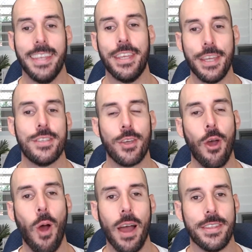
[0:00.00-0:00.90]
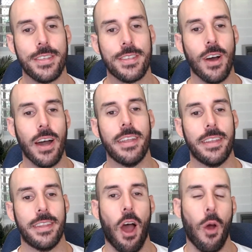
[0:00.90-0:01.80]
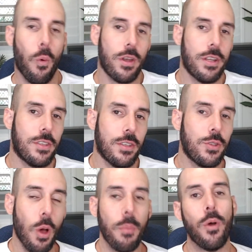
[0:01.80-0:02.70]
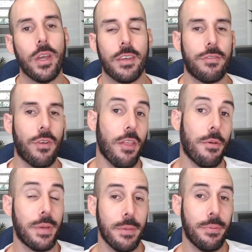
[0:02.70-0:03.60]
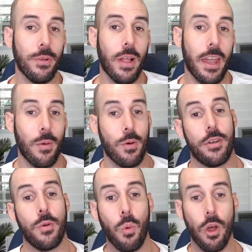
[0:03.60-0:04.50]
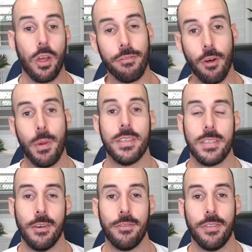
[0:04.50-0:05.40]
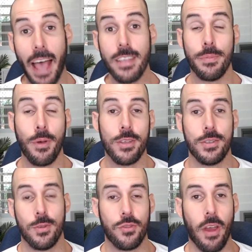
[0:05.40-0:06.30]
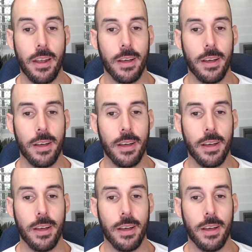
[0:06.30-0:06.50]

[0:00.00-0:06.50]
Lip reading: years ago, I decided I wanted to stop working for other people and I wanted to work for myself as a personal trainer.